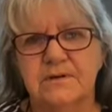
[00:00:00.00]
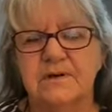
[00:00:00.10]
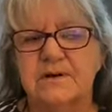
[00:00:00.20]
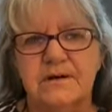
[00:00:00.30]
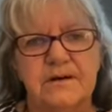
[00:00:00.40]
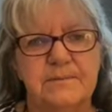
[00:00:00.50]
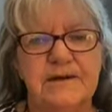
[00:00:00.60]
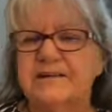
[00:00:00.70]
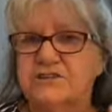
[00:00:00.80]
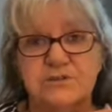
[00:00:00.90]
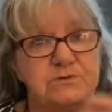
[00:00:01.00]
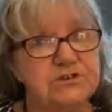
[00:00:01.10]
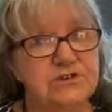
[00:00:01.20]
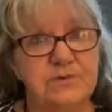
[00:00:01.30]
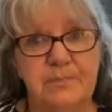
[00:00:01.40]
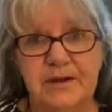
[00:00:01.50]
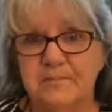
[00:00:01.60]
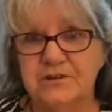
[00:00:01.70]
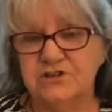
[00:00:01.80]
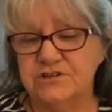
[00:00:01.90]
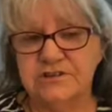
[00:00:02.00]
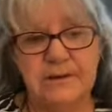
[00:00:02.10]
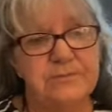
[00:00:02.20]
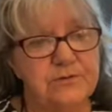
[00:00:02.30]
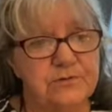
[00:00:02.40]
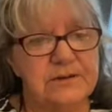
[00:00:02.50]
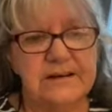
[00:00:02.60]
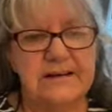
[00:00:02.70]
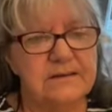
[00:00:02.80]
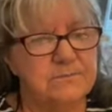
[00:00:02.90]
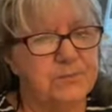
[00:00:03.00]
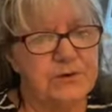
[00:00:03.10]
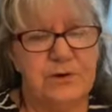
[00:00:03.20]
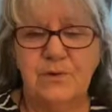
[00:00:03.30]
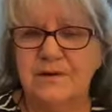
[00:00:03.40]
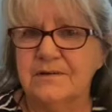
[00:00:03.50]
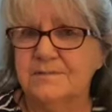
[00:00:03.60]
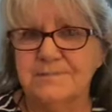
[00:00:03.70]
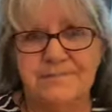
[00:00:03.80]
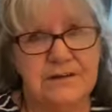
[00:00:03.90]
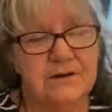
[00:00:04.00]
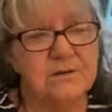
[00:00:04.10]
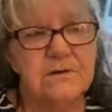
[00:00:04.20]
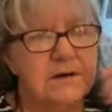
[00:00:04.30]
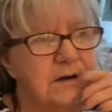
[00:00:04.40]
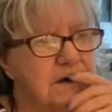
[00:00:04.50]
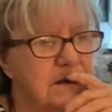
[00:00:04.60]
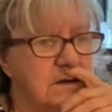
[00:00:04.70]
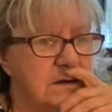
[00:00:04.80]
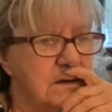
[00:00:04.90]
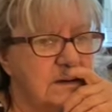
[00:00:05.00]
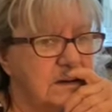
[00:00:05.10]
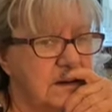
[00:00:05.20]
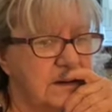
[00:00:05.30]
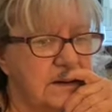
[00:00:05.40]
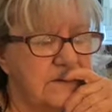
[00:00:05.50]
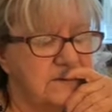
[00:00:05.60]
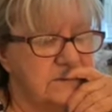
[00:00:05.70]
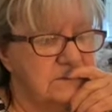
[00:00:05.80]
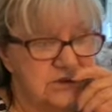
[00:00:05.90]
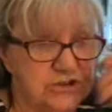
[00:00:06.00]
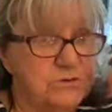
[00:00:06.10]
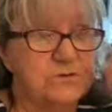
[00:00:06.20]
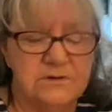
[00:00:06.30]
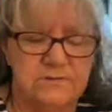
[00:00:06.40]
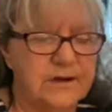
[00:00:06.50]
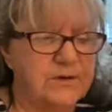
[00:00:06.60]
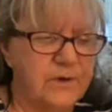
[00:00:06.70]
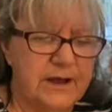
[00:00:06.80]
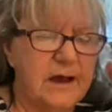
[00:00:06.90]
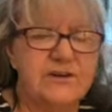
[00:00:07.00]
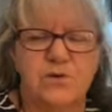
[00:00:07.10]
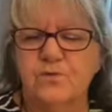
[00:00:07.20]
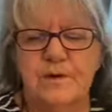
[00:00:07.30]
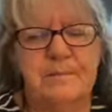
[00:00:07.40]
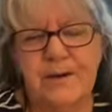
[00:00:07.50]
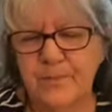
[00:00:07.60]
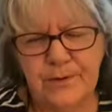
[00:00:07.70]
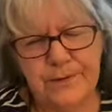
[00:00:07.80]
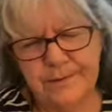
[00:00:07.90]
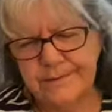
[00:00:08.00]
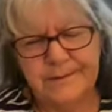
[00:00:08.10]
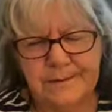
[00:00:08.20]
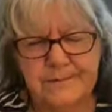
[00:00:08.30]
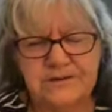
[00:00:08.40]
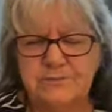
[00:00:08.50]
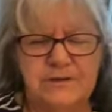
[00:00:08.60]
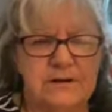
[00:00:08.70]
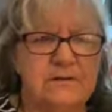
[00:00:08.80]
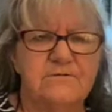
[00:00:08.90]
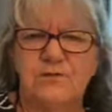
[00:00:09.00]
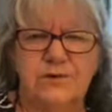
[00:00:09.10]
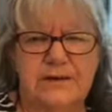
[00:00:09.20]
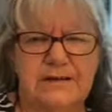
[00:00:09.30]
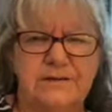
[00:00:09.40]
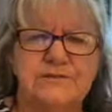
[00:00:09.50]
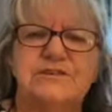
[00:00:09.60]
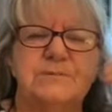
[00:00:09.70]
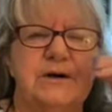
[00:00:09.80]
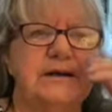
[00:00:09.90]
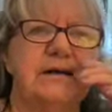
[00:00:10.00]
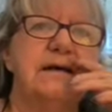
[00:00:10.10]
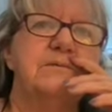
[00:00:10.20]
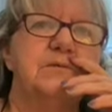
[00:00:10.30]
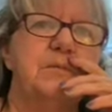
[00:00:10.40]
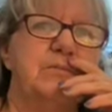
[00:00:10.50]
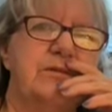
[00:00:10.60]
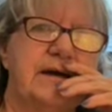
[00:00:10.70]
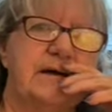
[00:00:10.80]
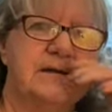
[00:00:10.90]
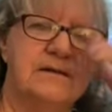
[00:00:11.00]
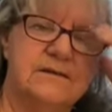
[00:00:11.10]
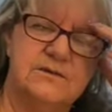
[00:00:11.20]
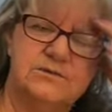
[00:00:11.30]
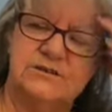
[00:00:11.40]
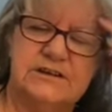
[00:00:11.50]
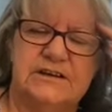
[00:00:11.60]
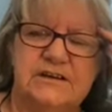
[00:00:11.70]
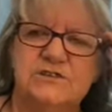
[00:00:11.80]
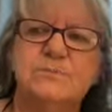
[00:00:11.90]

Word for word: Um, and she was a good baby. She slept through the night pretty well, you know, uh, soon. Right away, I don't remember. You know, it's been forty years. Come on, I can't remember that, those details.